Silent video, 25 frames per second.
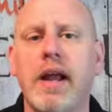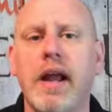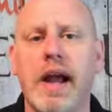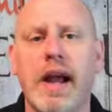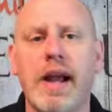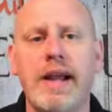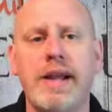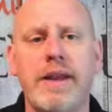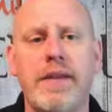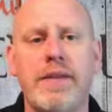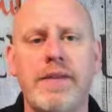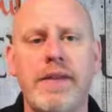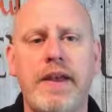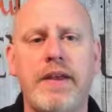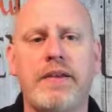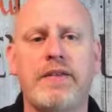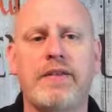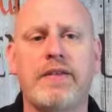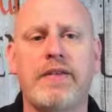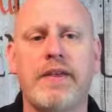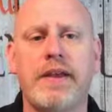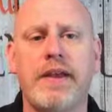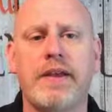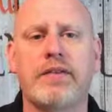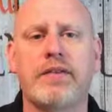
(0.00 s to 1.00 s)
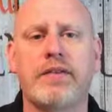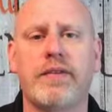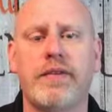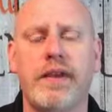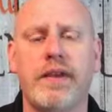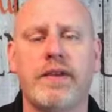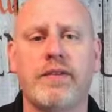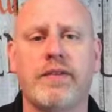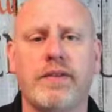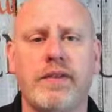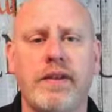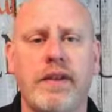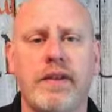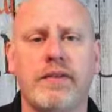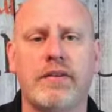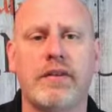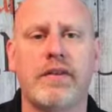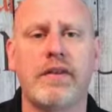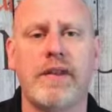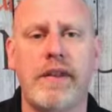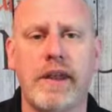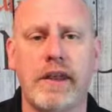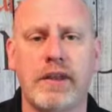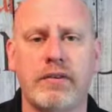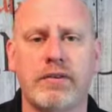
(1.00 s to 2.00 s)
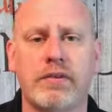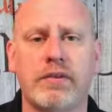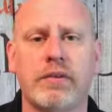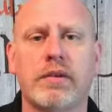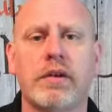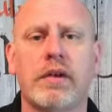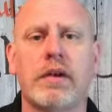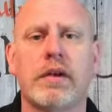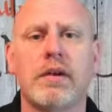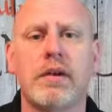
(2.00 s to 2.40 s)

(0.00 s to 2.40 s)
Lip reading: I did this, this, this, this, and this.